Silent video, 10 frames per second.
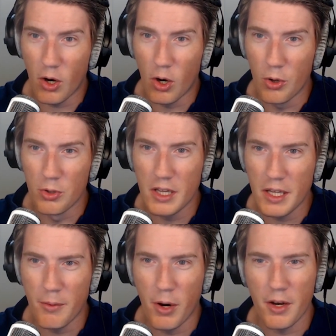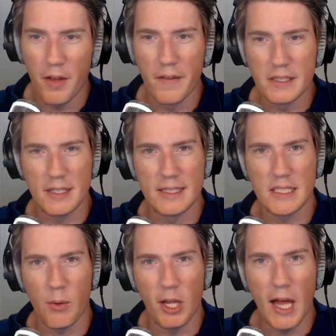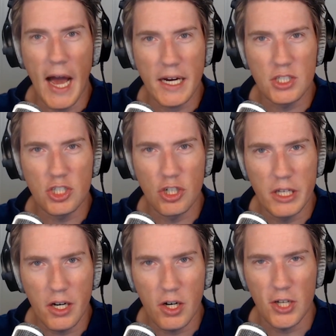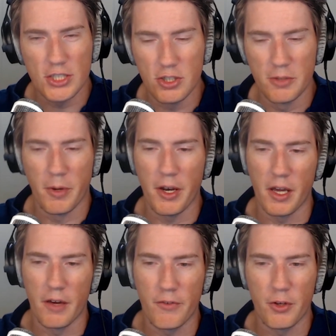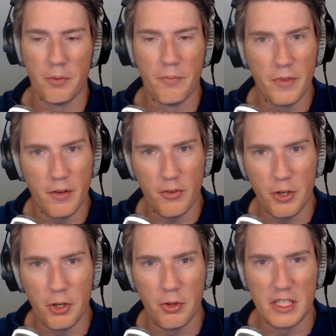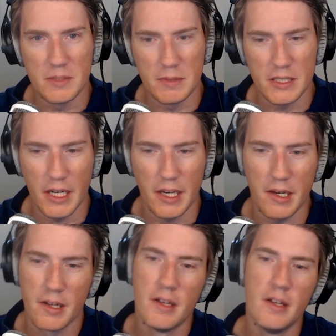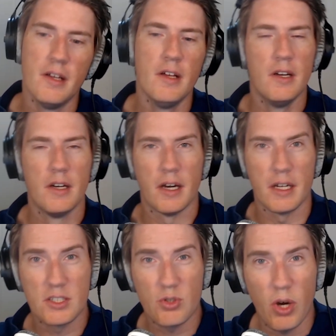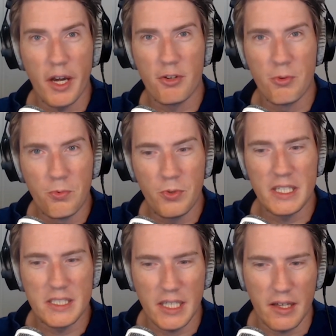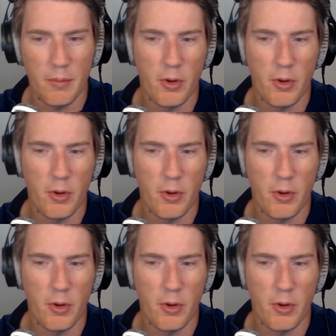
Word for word: only one on this list that will actually cost you money if you if you do this mistake is trying to reset the